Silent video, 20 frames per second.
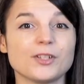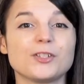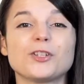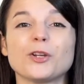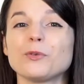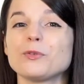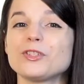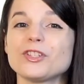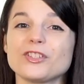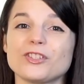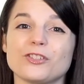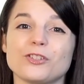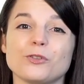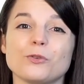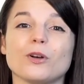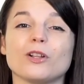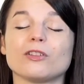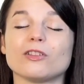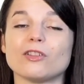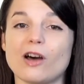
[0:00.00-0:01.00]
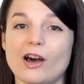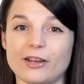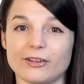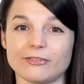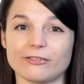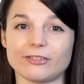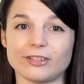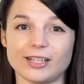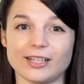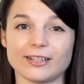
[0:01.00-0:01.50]
Don't just do a lot
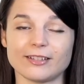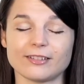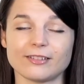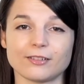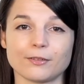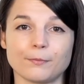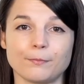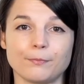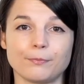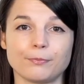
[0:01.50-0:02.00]
of things.